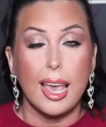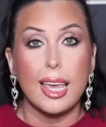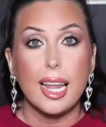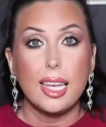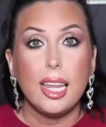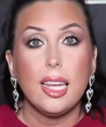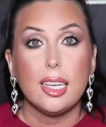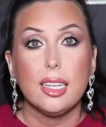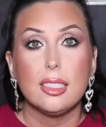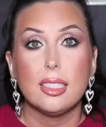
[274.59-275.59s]
and I need
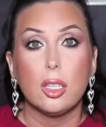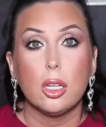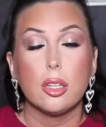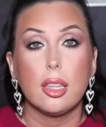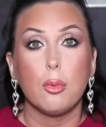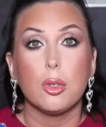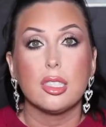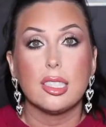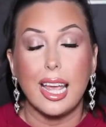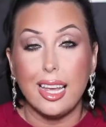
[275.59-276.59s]
a concealer that will
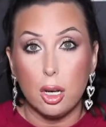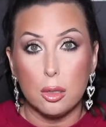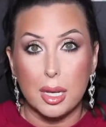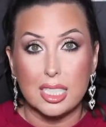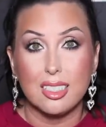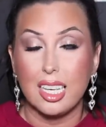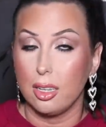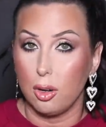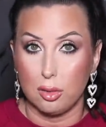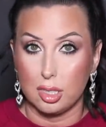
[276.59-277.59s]
stay on my
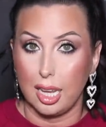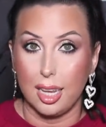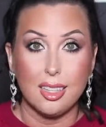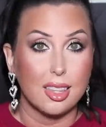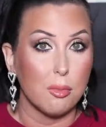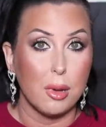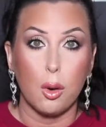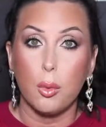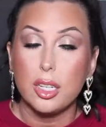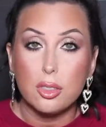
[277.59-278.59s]
skin all day, that
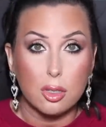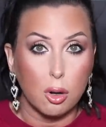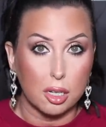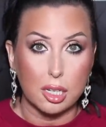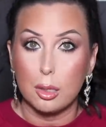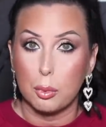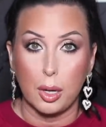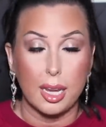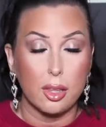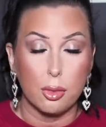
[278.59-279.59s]
my oils aren't going to
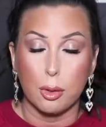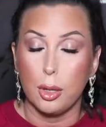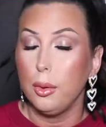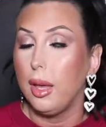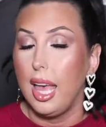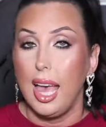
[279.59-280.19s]
break through.